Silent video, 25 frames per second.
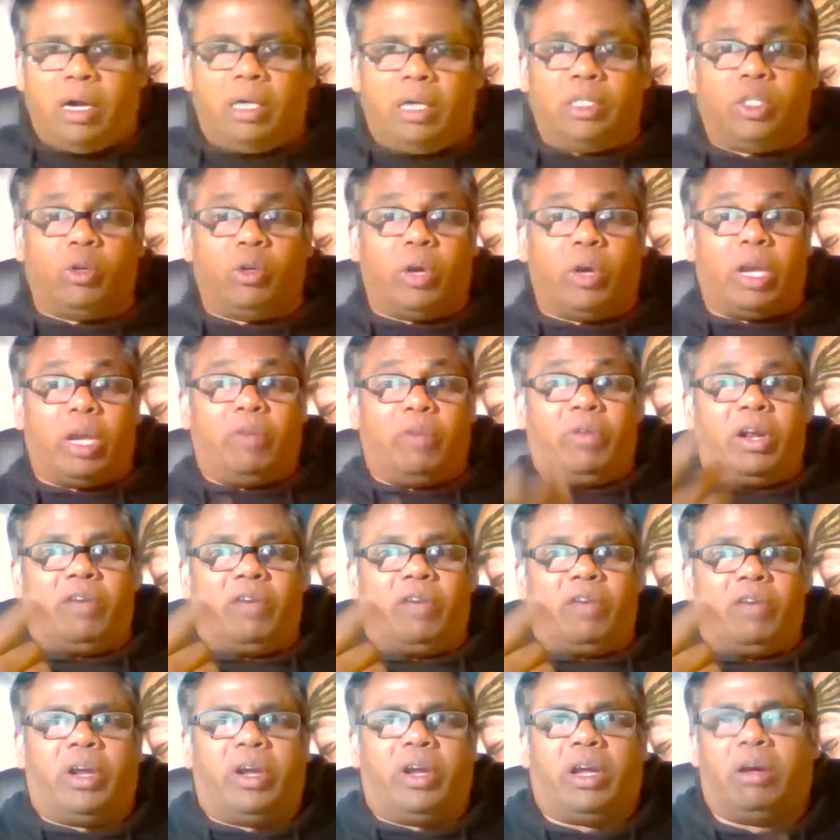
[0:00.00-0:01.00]
So even
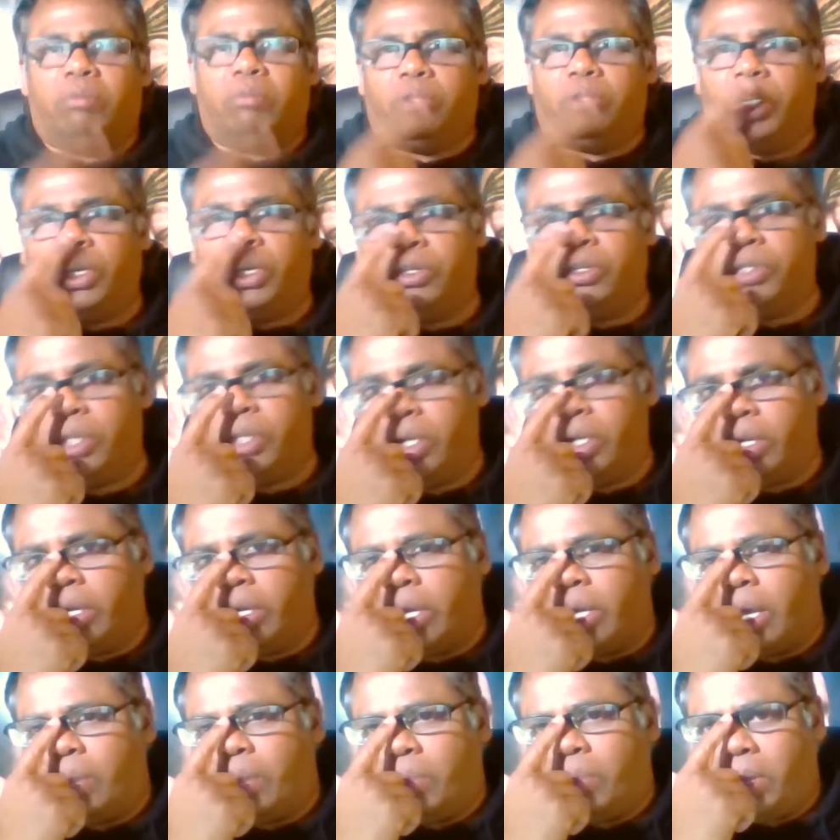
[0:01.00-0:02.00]
after you come to New
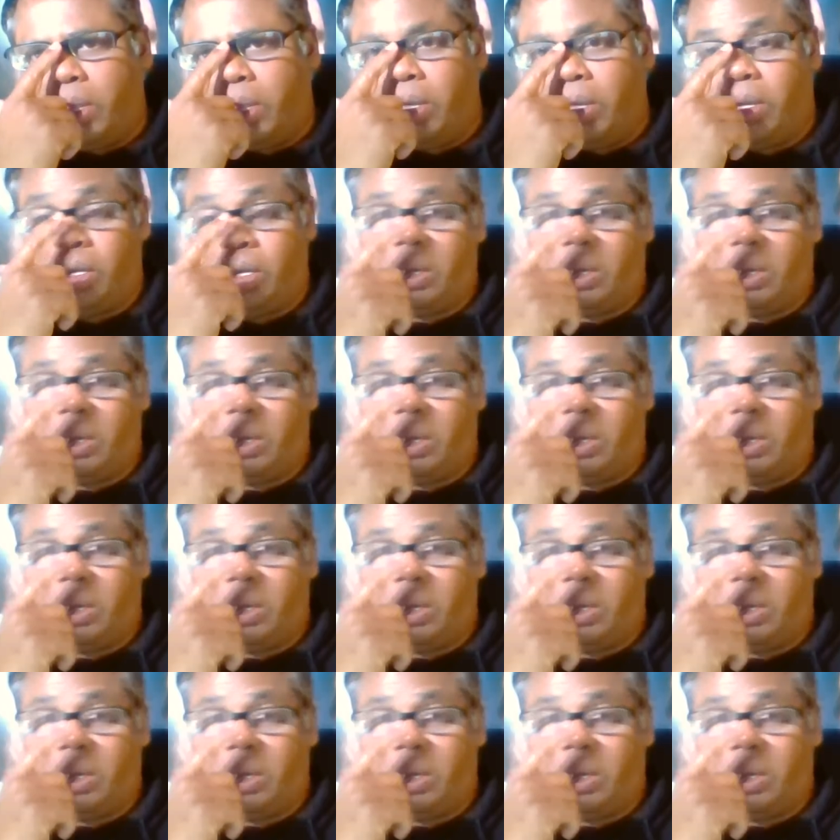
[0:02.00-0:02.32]
Zealand, Ahmed,